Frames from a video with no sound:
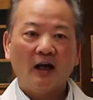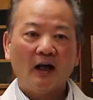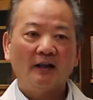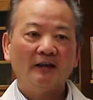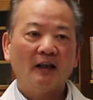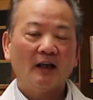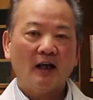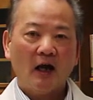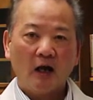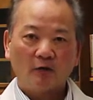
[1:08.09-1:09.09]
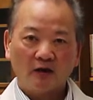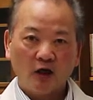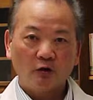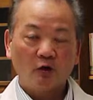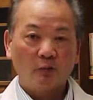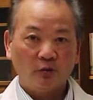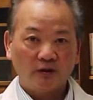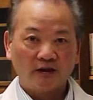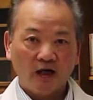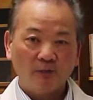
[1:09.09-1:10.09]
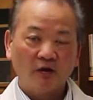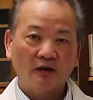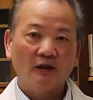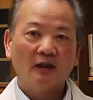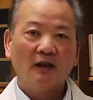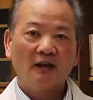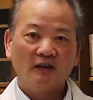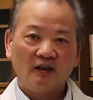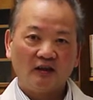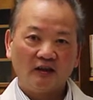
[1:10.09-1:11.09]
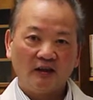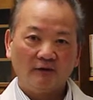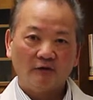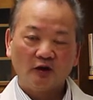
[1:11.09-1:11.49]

and Aquaculture Bootcamp Camp Initiative,